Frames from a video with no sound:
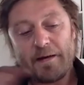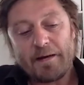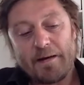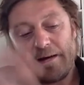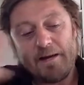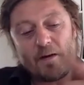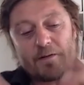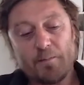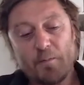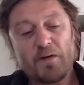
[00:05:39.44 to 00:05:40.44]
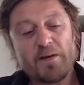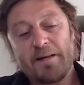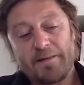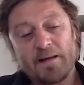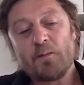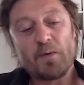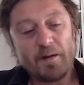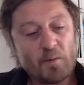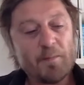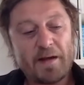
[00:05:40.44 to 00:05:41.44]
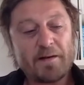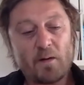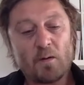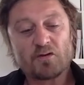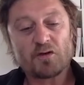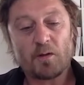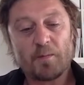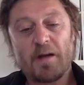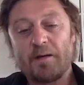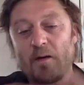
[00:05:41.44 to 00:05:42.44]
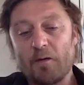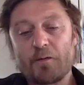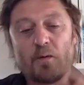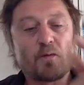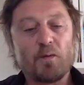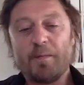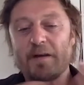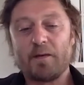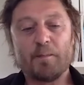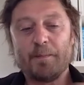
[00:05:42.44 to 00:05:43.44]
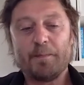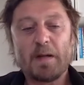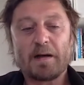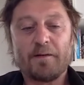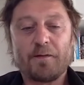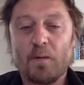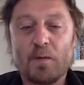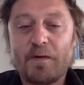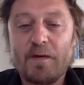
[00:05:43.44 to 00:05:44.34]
give us the music, and then we made our job. And of course we make some back and forth